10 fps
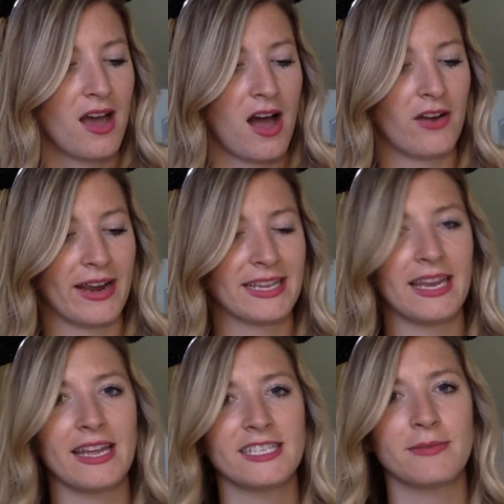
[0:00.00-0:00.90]
Alright,
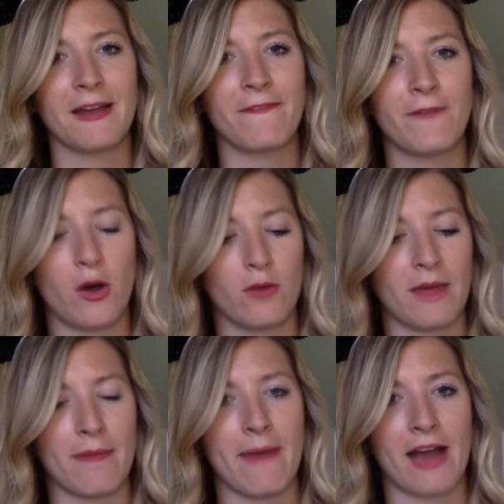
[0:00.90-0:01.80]
getting into my phone,
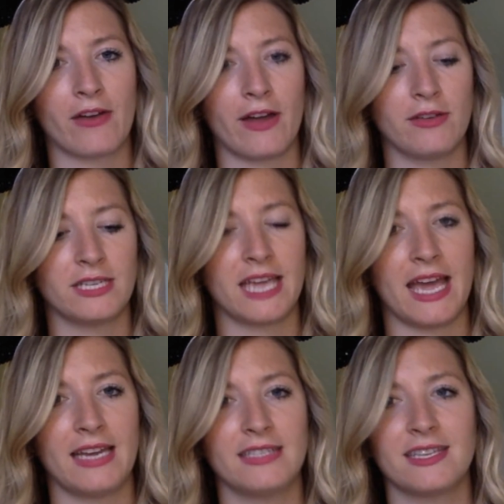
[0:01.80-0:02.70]
my background
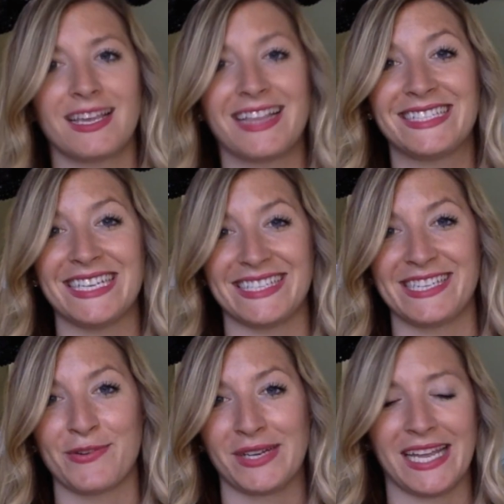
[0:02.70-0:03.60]
again is
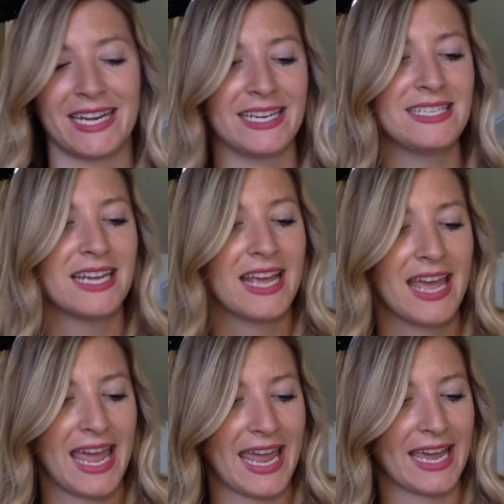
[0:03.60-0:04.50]
Disney related,
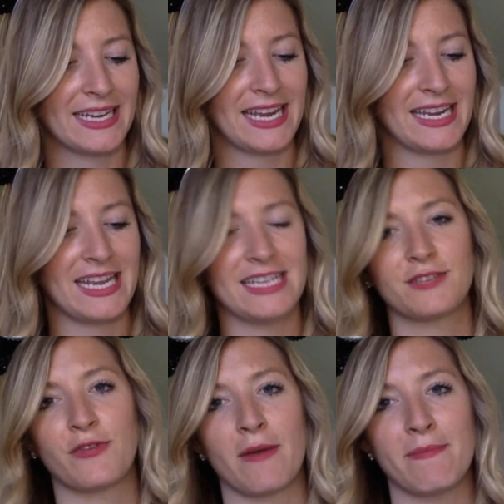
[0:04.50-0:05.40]
and it is
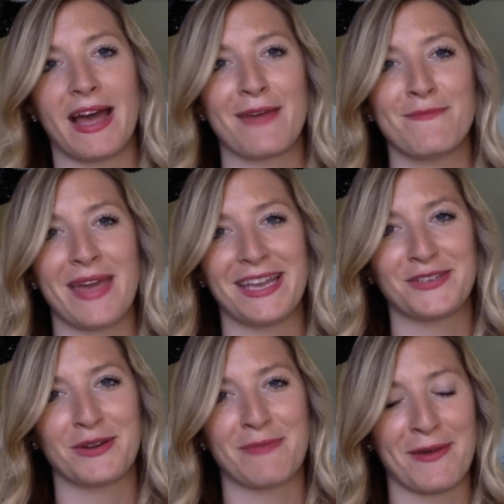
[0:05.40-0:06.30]
from my May
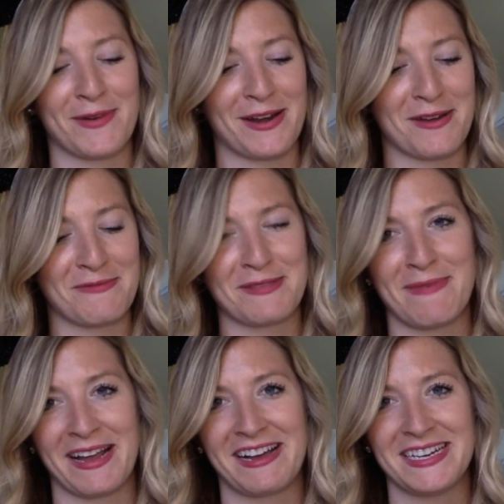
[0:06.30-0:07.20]
trip I went on with
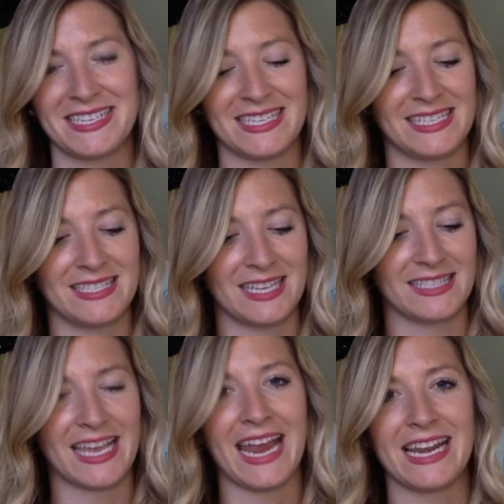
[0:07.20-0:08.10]
my cousins. That's
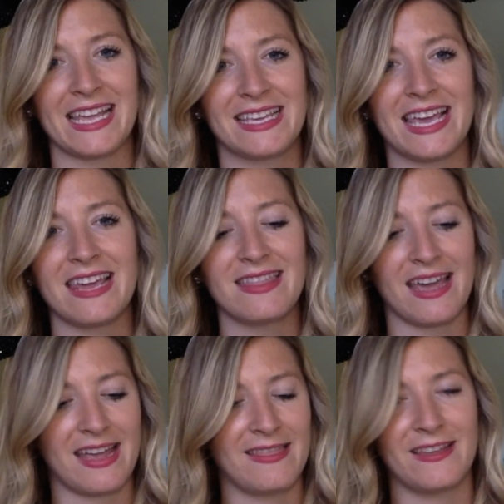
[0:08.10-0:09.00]
Katie, Keith,
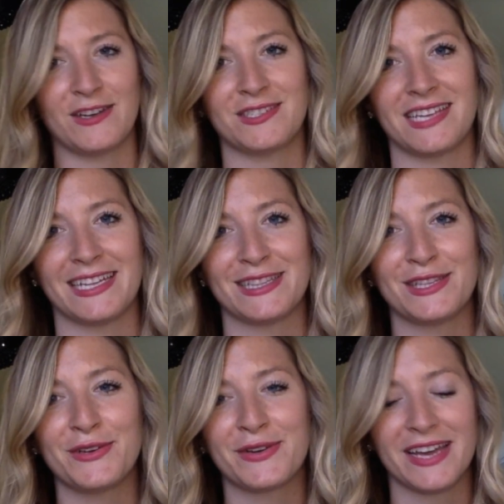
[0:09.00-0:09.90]
and their son
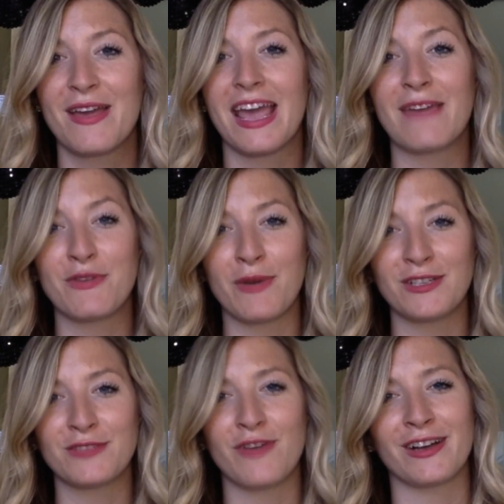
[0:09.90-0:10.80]
Luke. If you watch
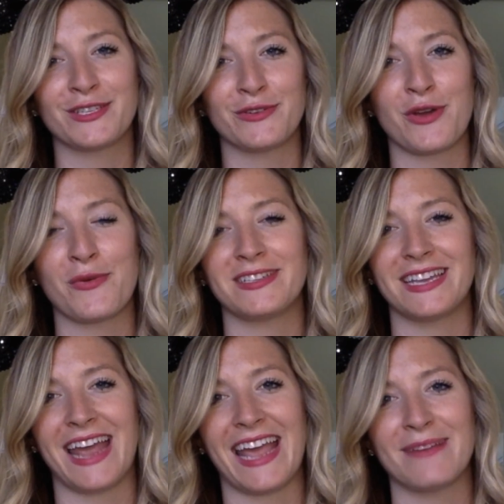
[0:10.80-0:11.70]
the vlogs, you'll know we
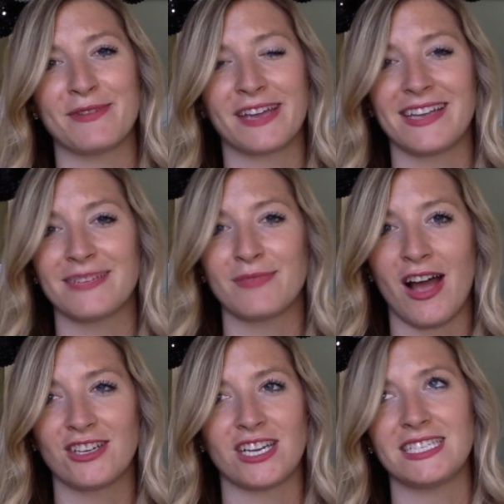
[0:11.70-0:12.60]
stayed at Animal Kingdom
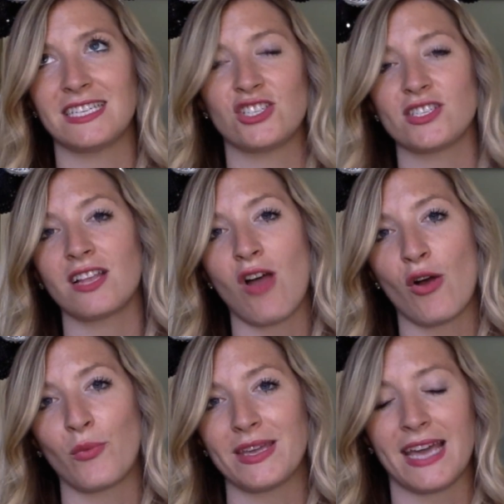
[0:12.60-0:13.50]
Lodge and did just a
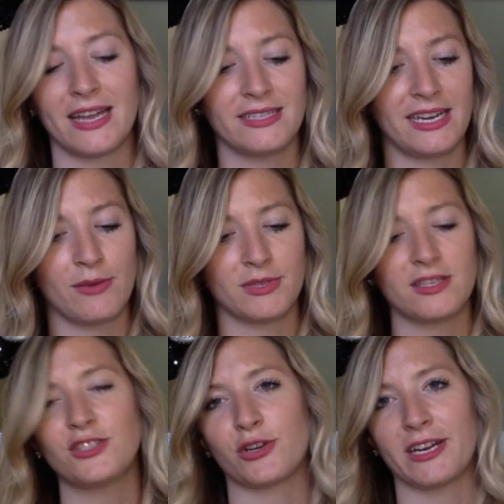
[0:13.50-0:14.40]
long weekend, and it was
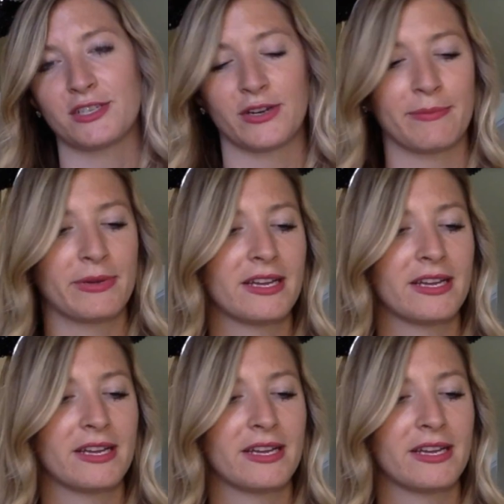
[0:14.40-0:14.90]
such a great trip.